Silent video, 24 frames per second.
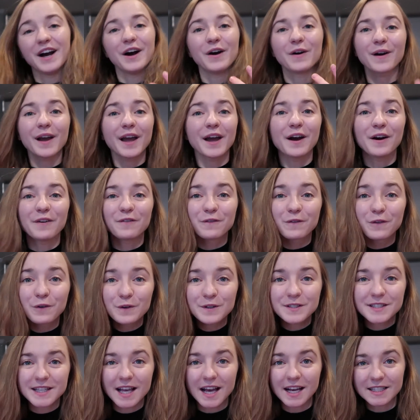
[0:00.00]
okay, a
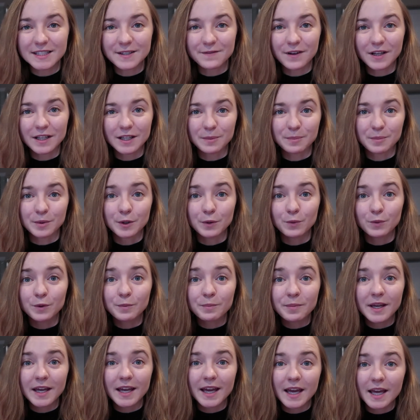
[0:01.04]
full stack developer
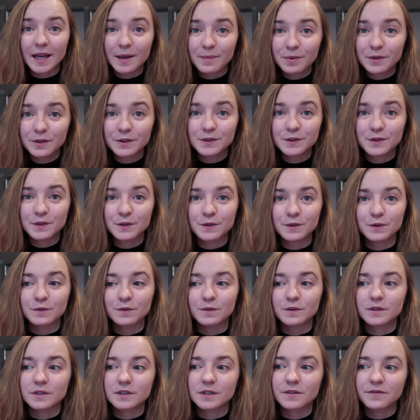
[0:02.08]
would be able
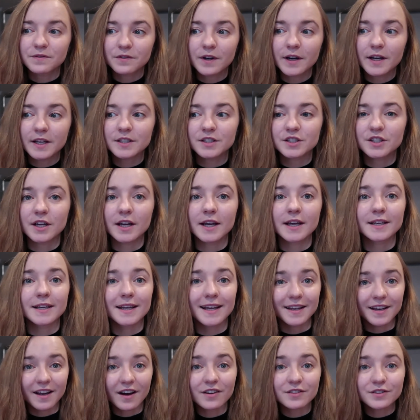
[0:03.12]
to differentiate
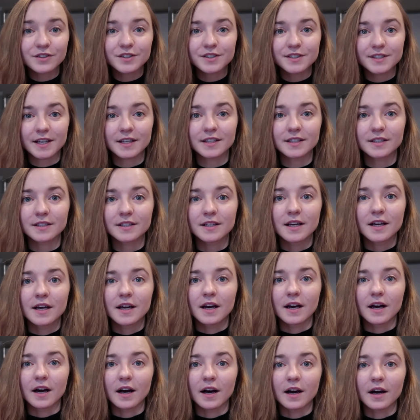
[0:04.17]
and understand
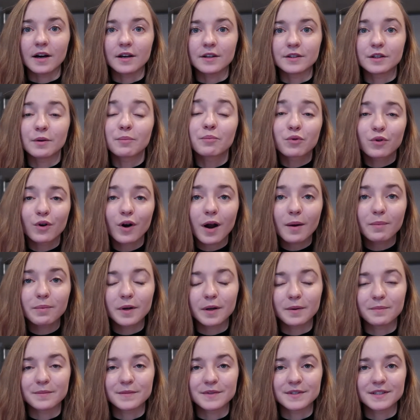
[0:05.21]
the
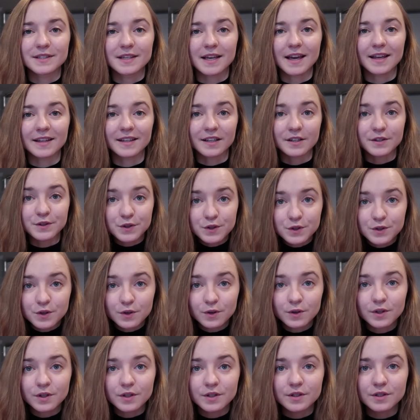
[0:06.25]
problems and
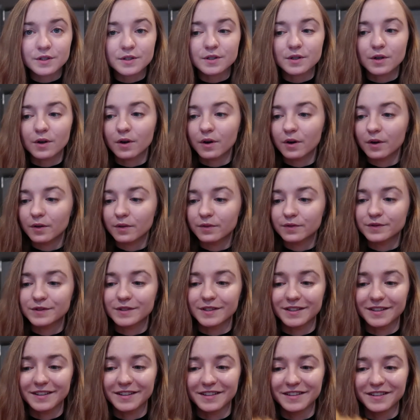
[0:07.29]
concerns of
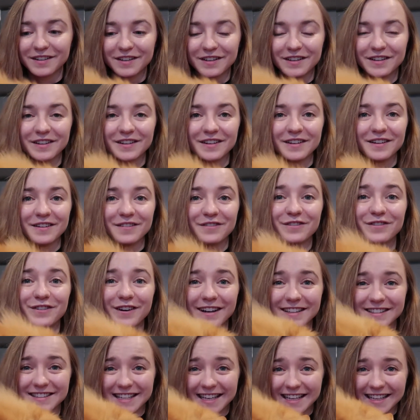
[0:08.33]
the
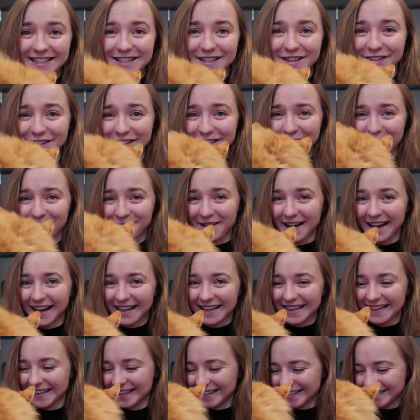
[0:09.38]
front end or the
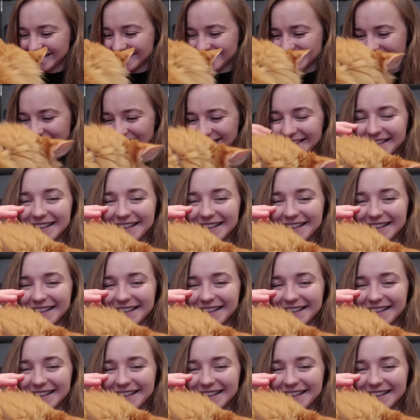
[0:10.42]
back end.